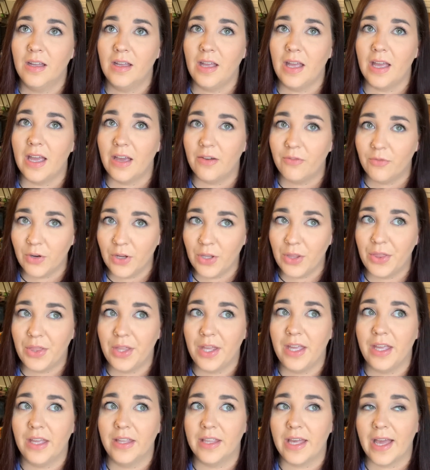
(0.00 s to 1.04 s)

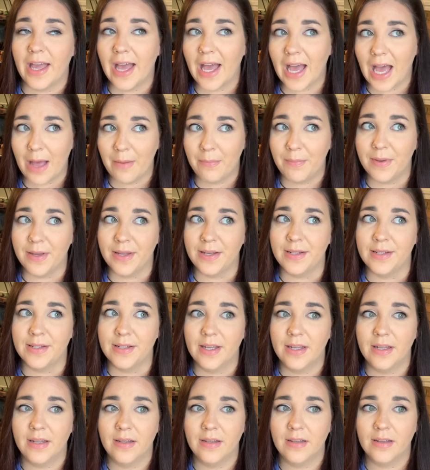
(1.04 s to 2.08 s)
everything that happened,
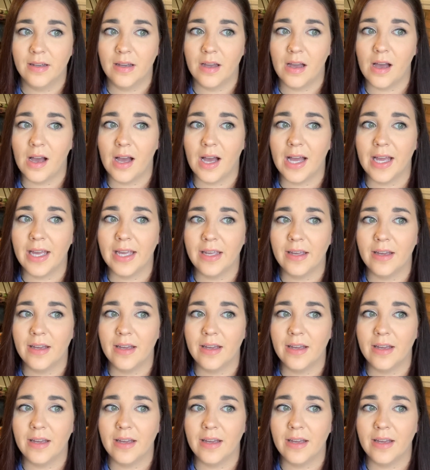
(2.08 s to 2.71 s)
I